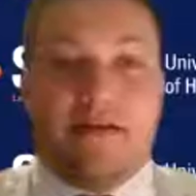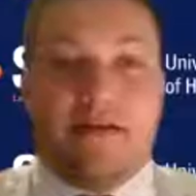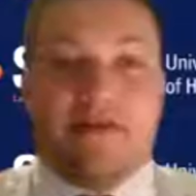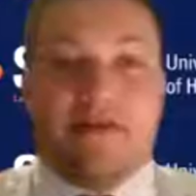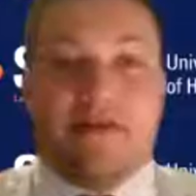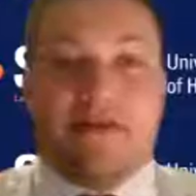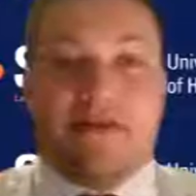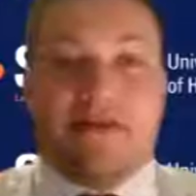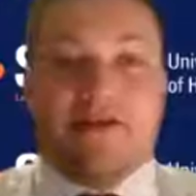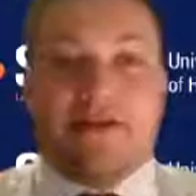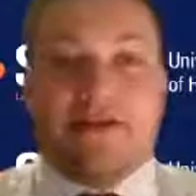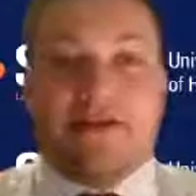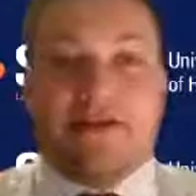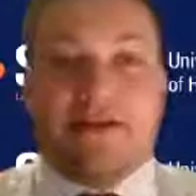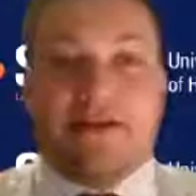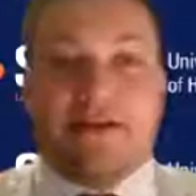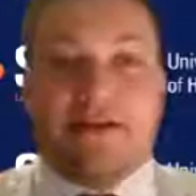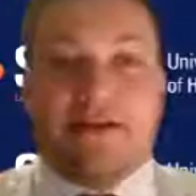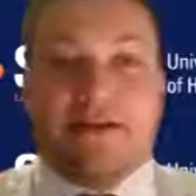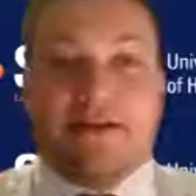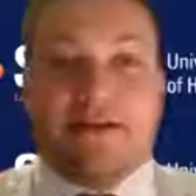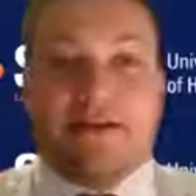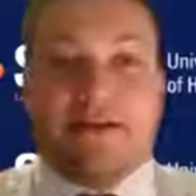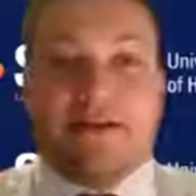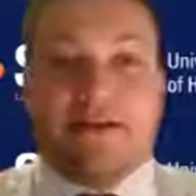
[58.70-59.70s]

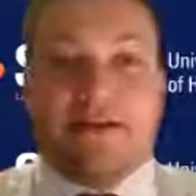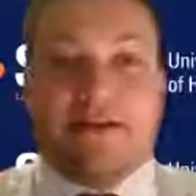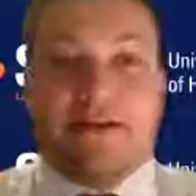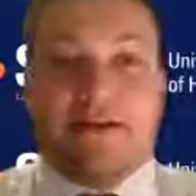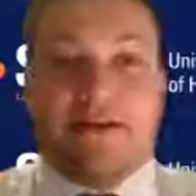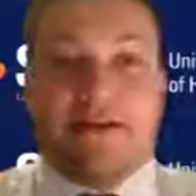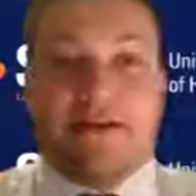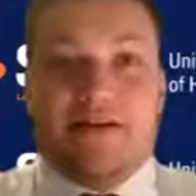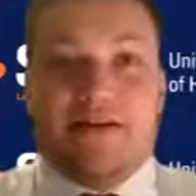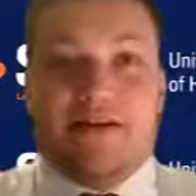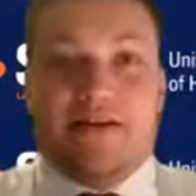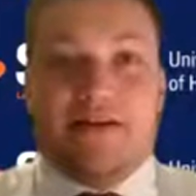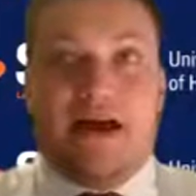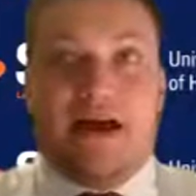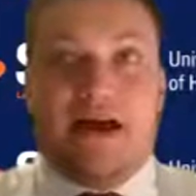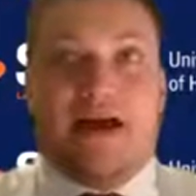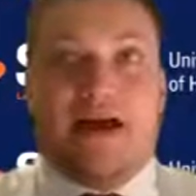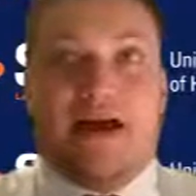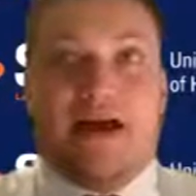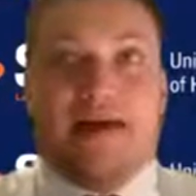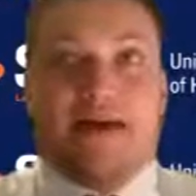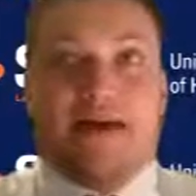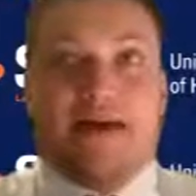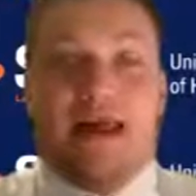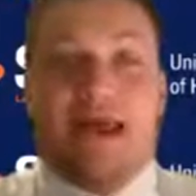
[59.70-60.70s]
eventually,
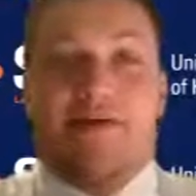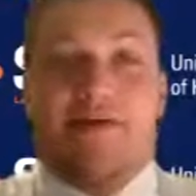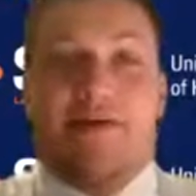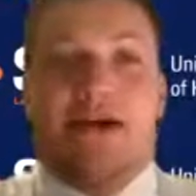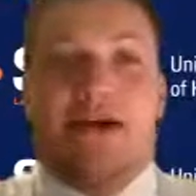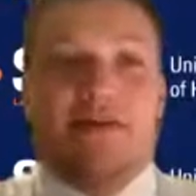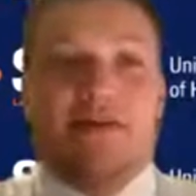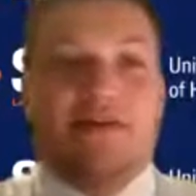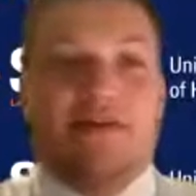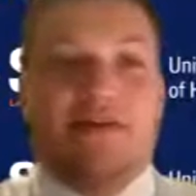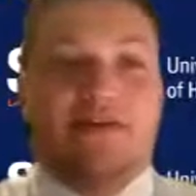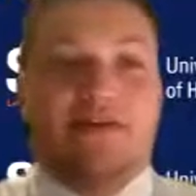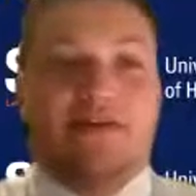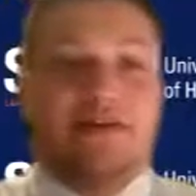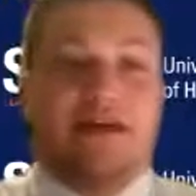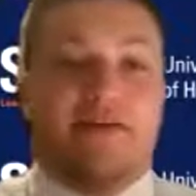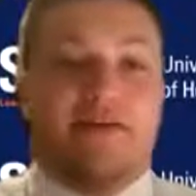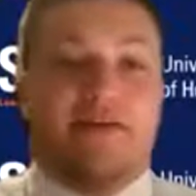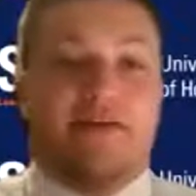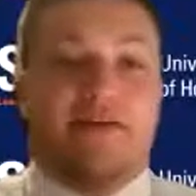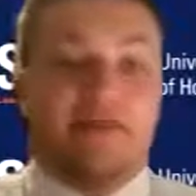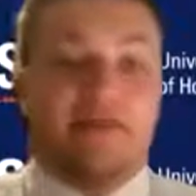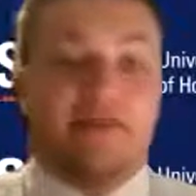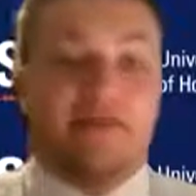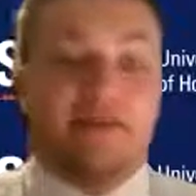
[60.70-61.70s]
I came out of the
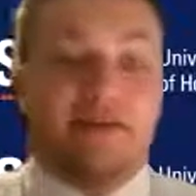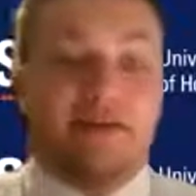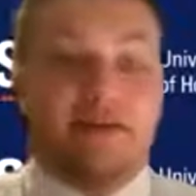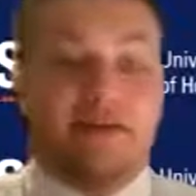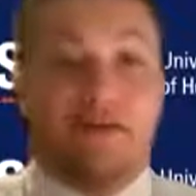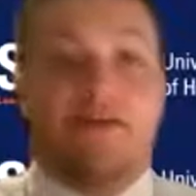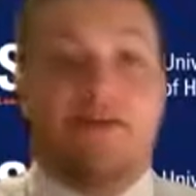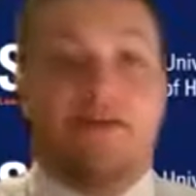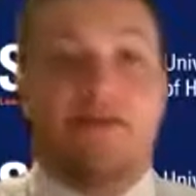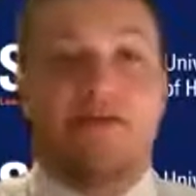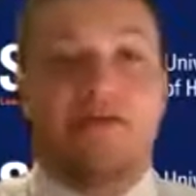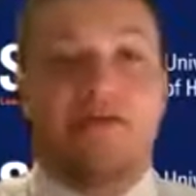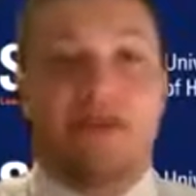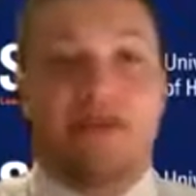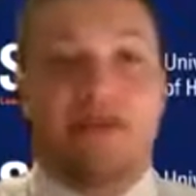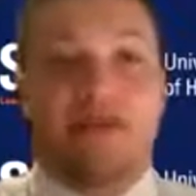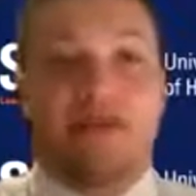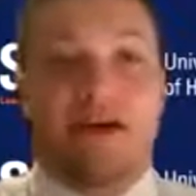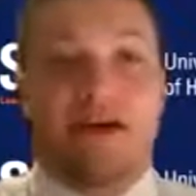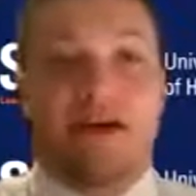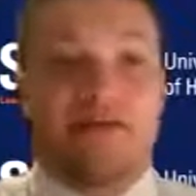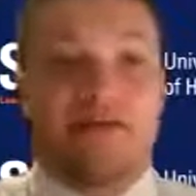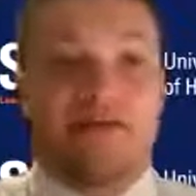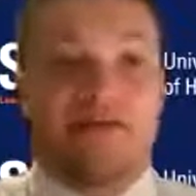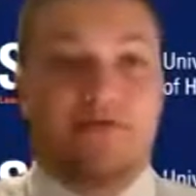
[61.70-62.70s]
shadows because I was in the
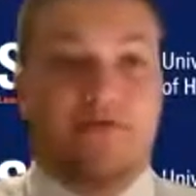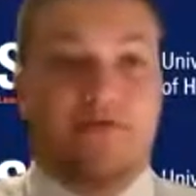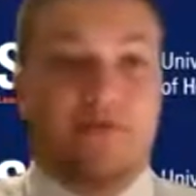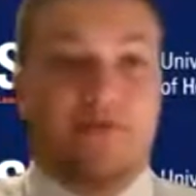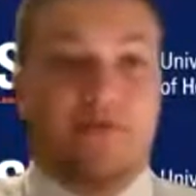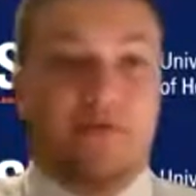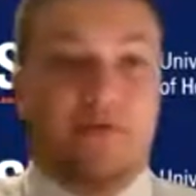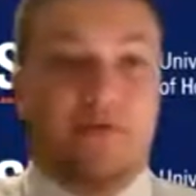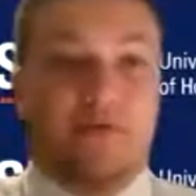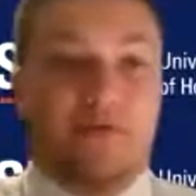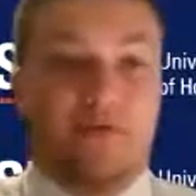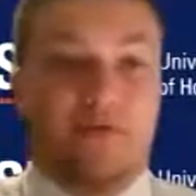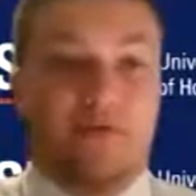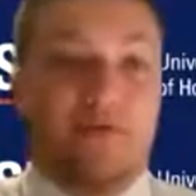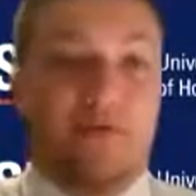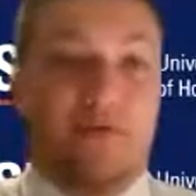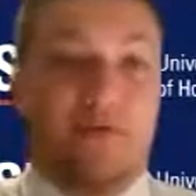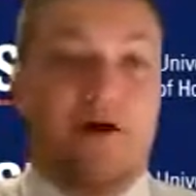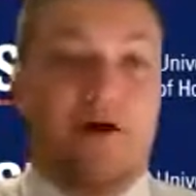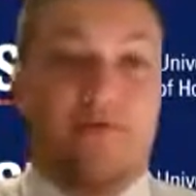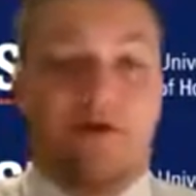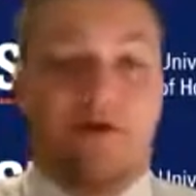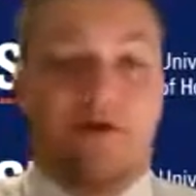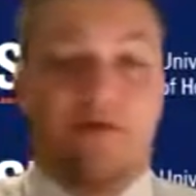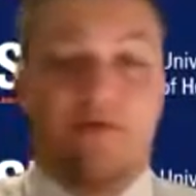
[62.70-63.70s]
shadows for
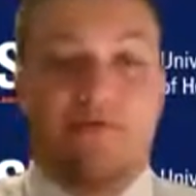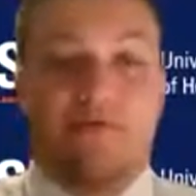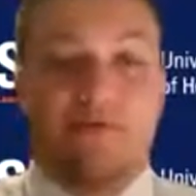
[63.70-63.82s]
about my